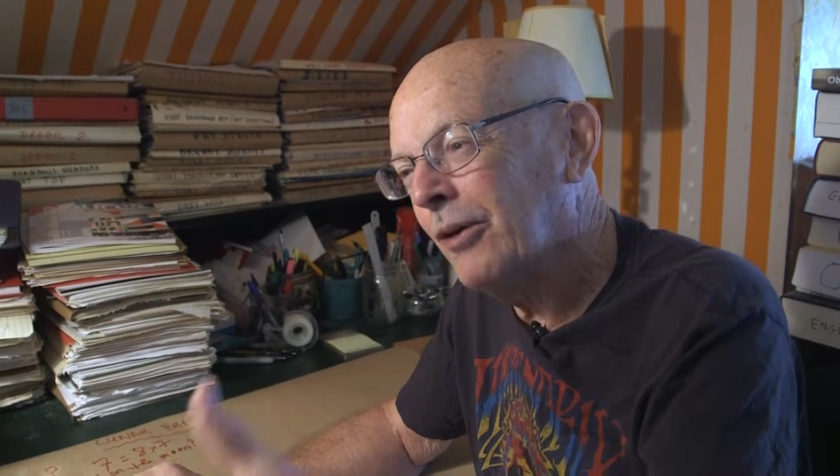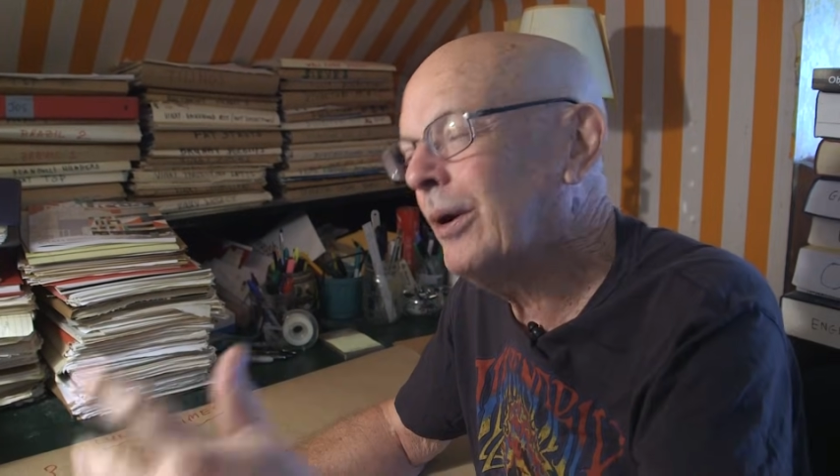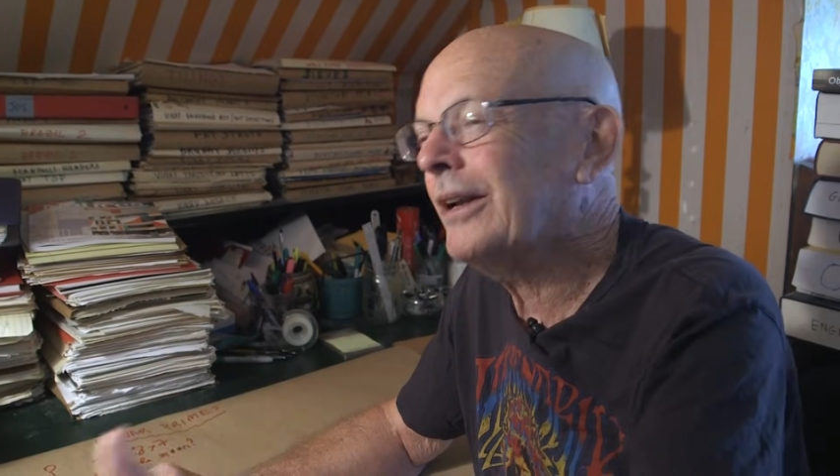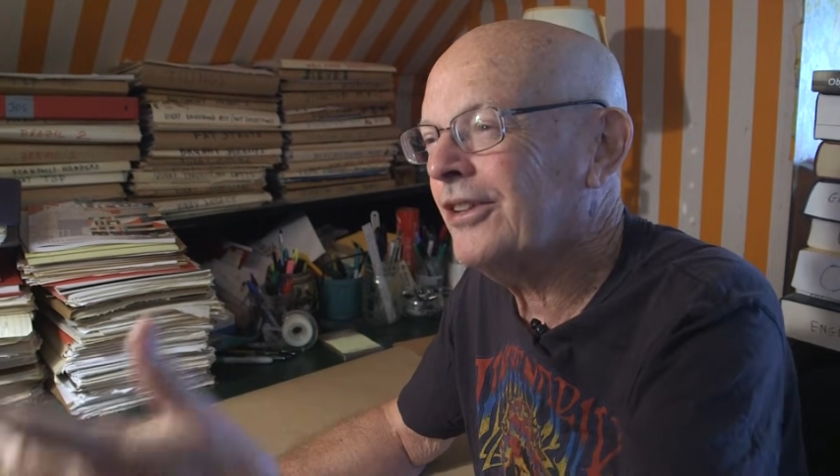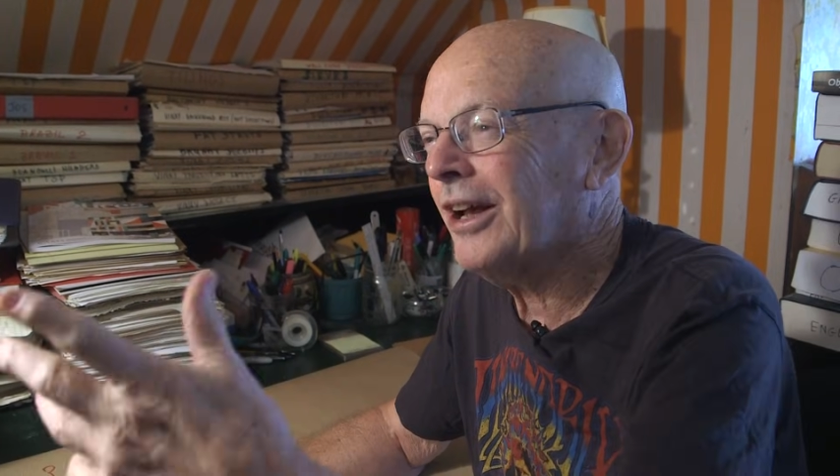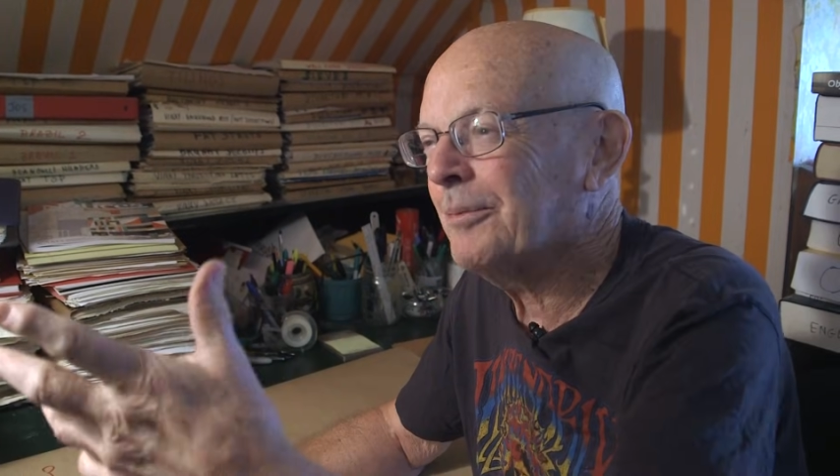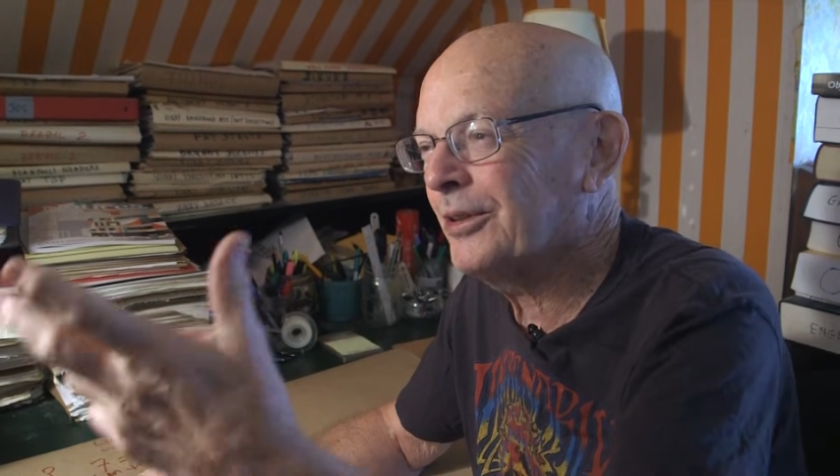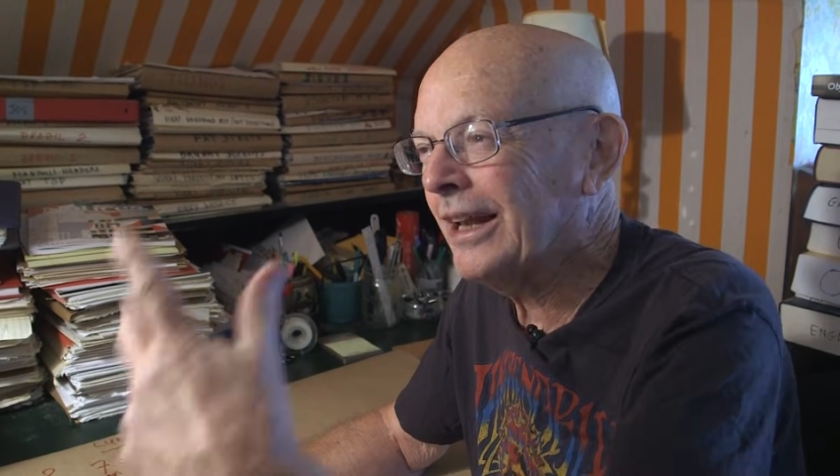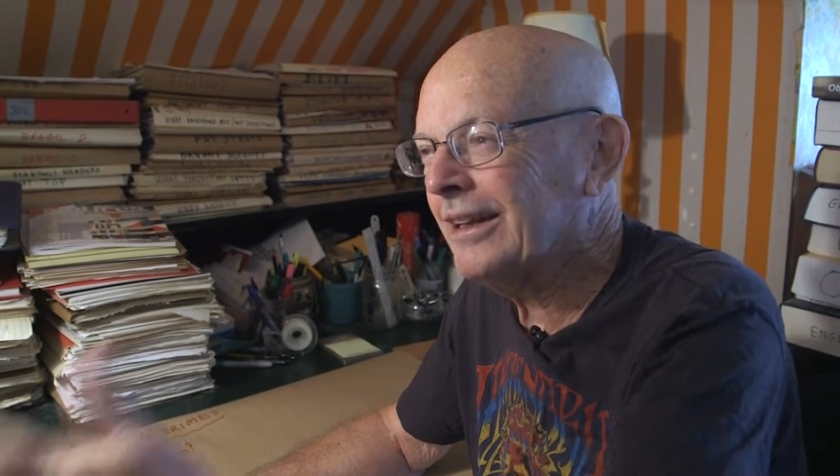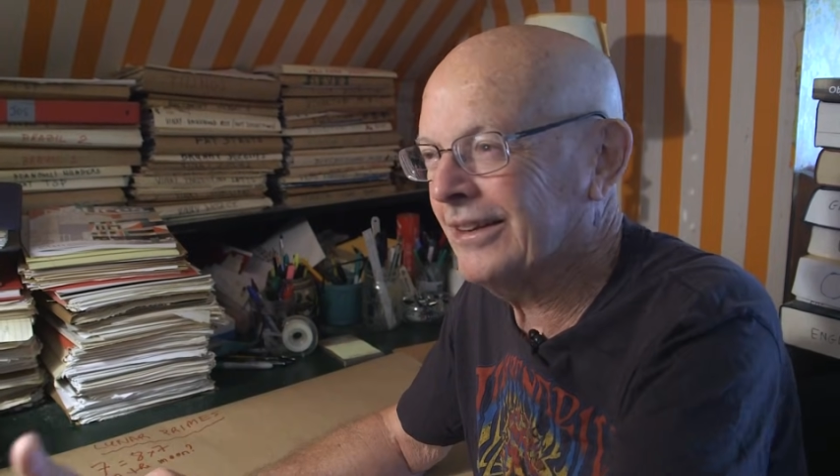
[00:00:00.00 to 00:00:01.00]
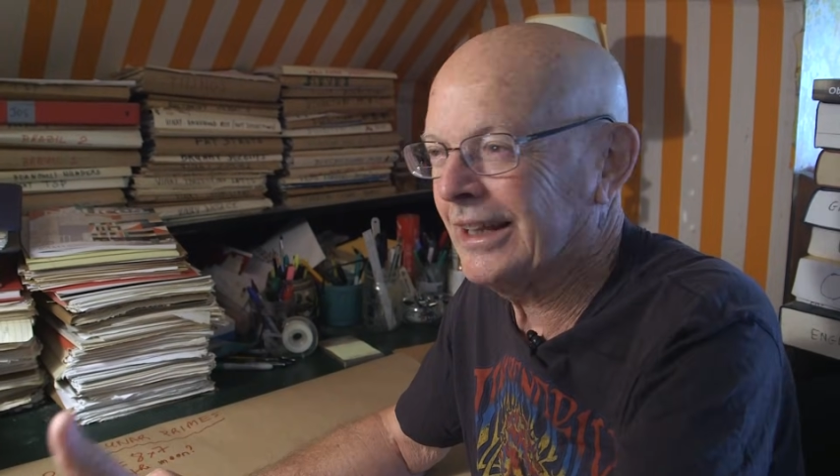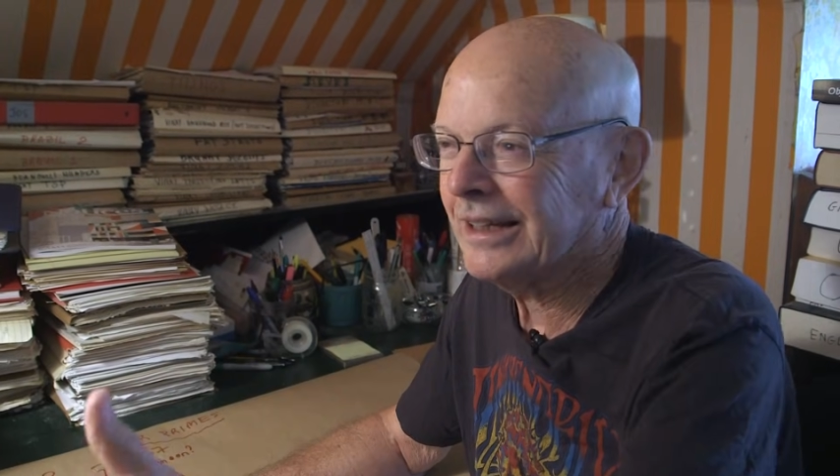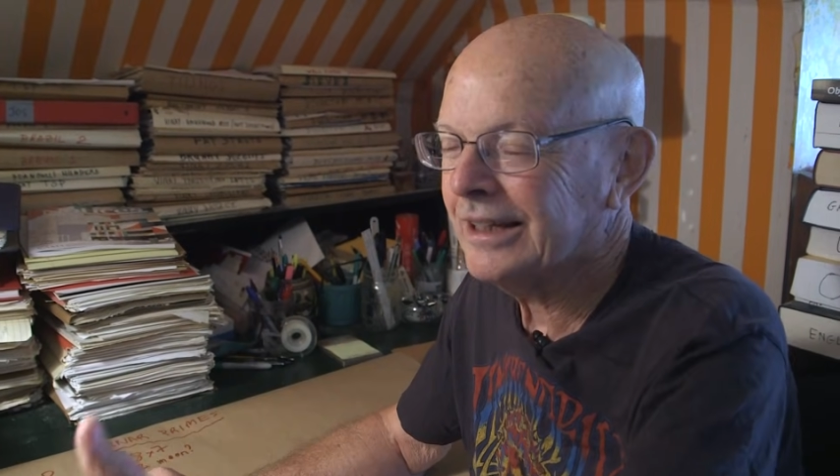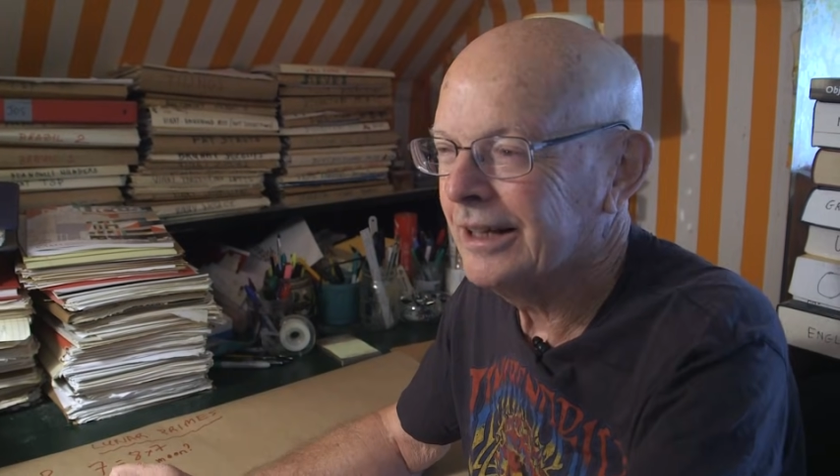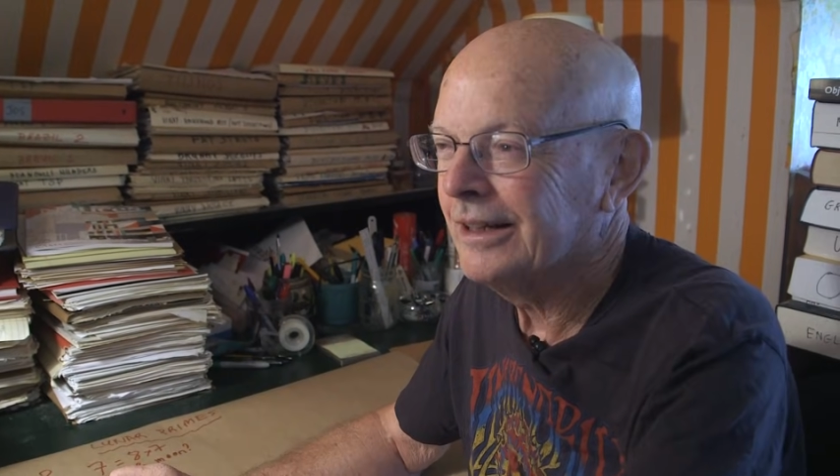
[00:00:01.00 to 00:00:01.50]
1 times
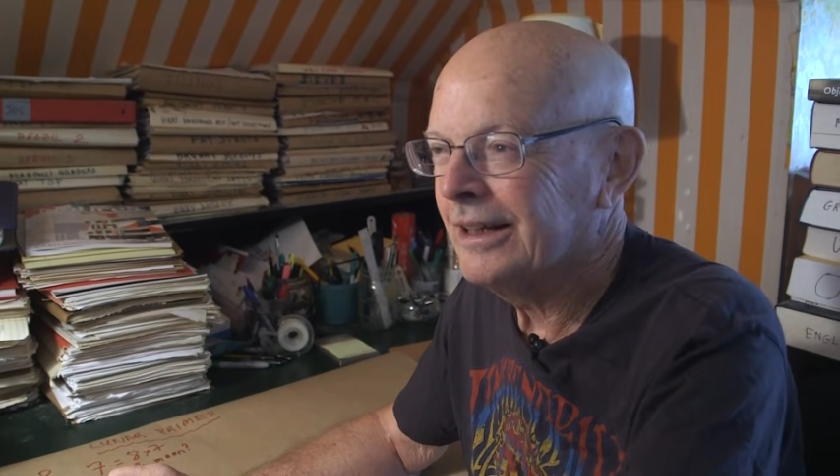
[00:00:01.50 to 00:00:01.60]
anything